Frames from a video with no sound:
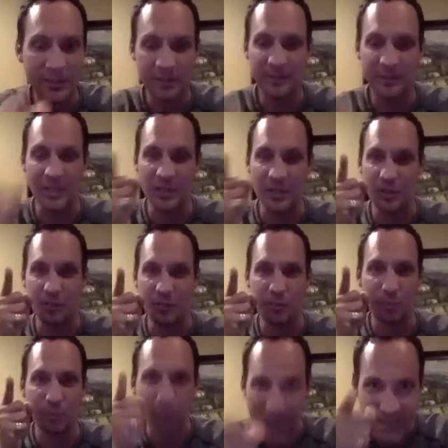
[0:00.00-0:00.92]
that you
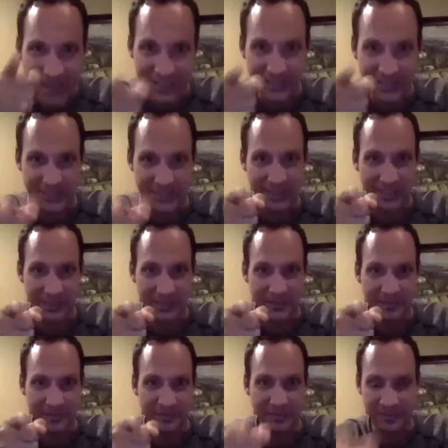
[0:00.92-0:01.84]
practice
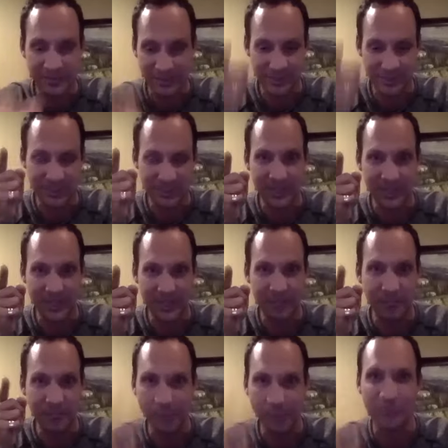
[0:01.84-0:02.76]
this because this is a
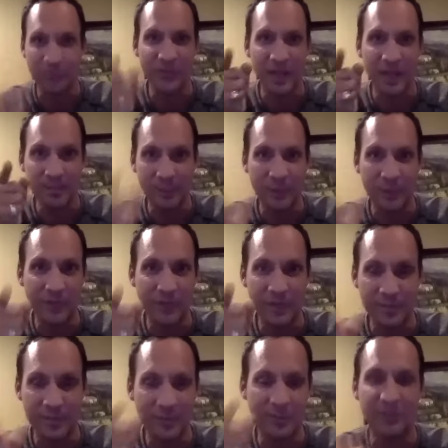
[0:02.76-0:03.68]
multi, multi
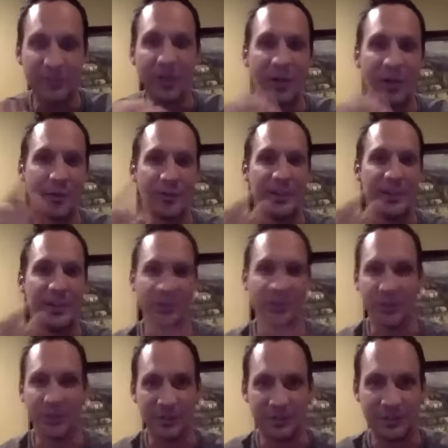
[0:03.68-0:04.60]
million dollar thing you're
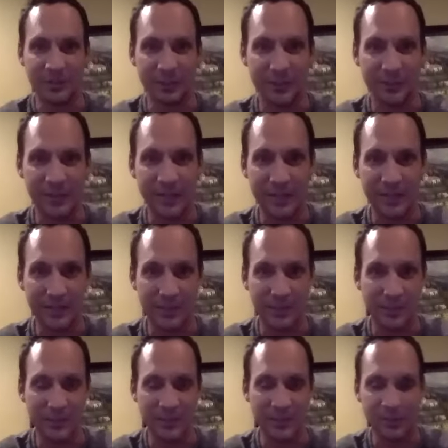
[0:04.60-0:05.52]
going to learn how to
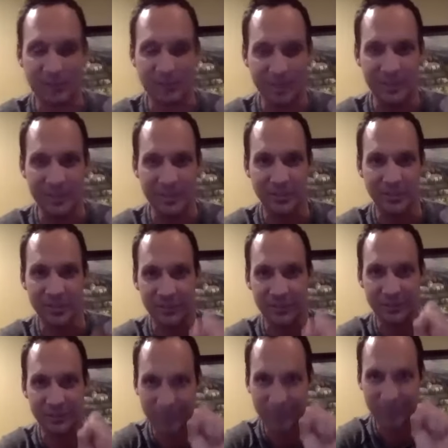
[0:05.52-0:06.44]
do. So I want to make sure that if
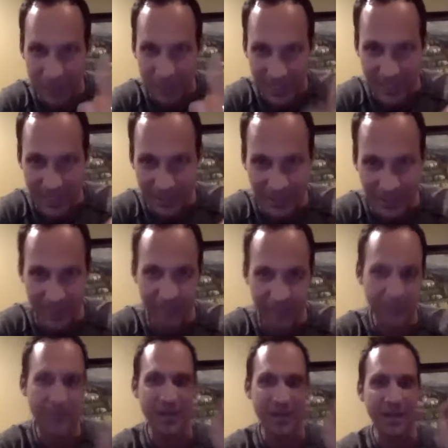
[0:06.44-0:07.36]
you do take the
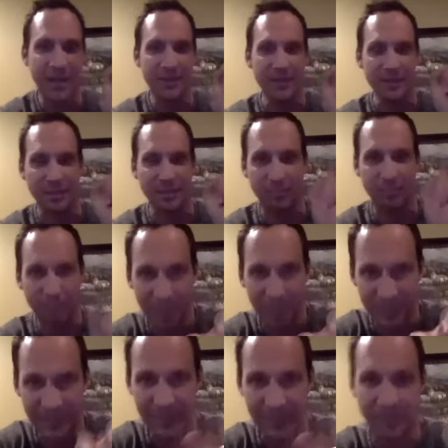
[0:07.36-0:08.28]
gift, that you put
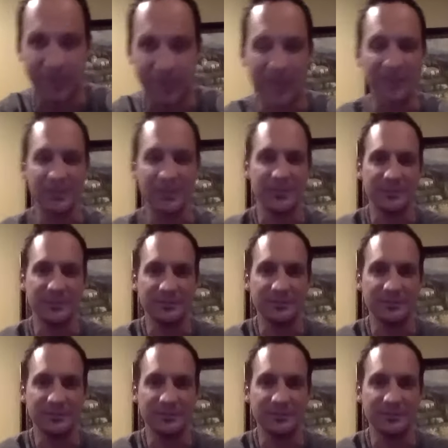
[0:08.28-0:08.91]
it into practice.